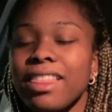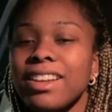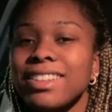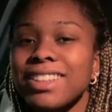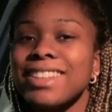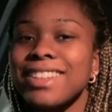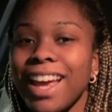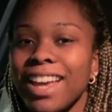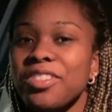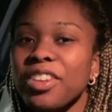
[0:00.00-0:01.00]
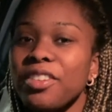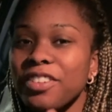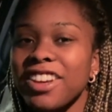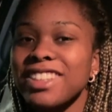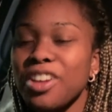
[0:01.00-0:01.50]
I think today, for the
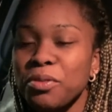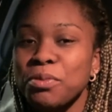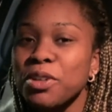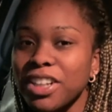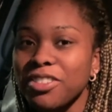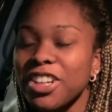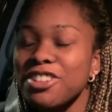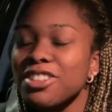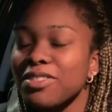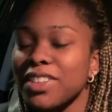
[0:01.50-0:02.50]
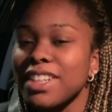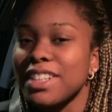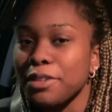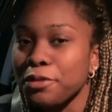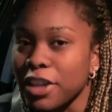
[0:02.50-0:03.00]
first time in the morning, I'm gonna do something
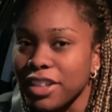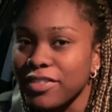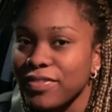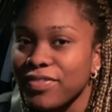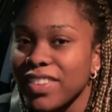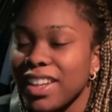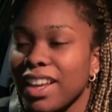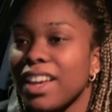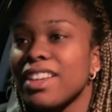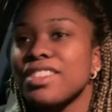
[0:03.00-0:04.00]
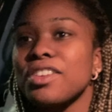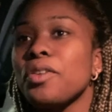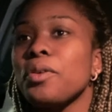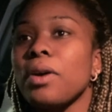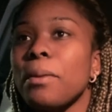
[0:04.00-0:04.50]
different
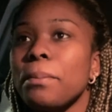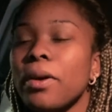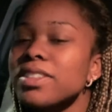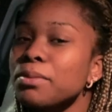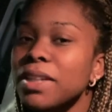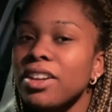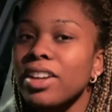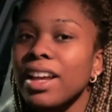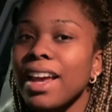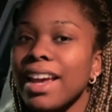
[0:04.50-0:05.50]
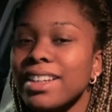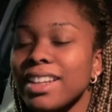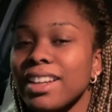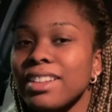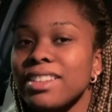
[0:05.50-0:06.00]
so i'm possibly gonna
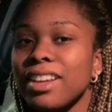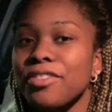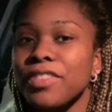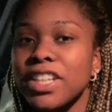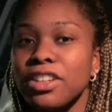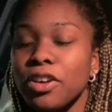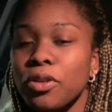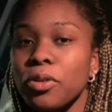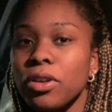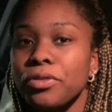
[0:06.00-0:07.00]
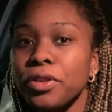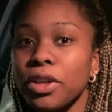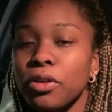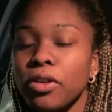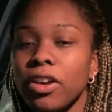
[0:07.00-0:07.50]
edit a video for
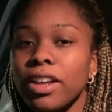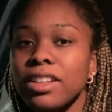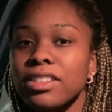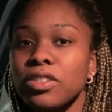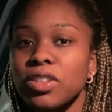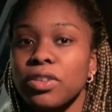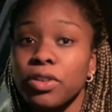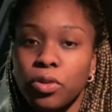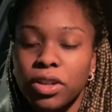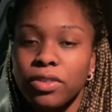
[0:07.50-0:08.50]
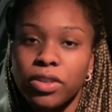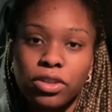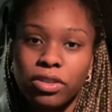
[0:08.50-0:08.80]
you guys because i recorded a video